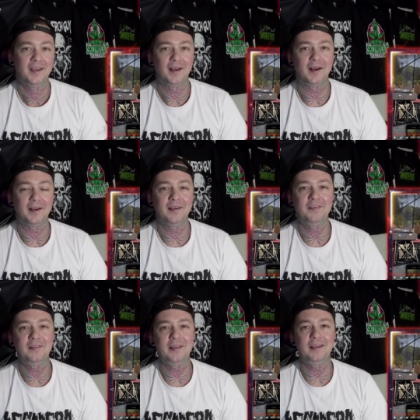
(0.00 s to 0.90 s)
Uh,
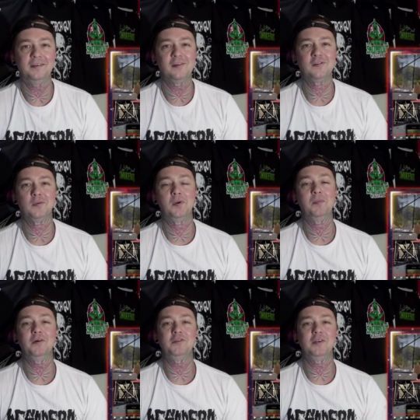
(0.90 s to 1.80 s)
if you think additional
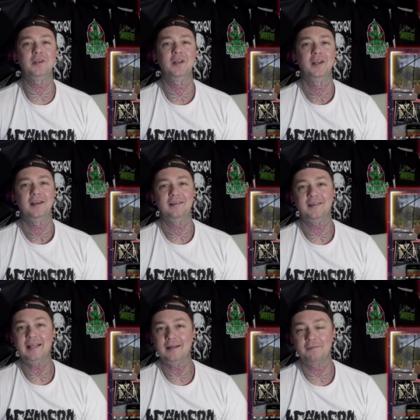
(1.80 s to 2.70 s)
promotion
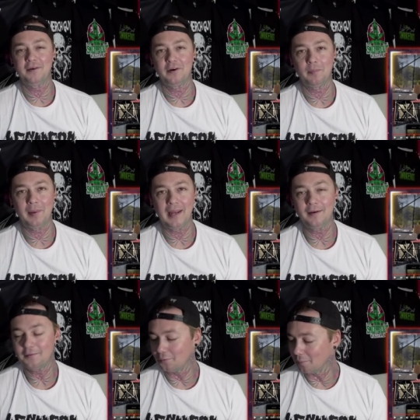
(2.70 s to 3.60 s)
is needed for your
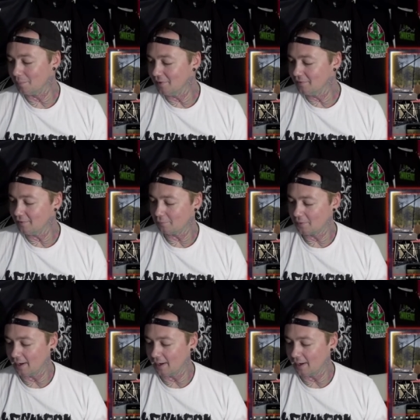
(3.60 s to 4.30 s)
band or business,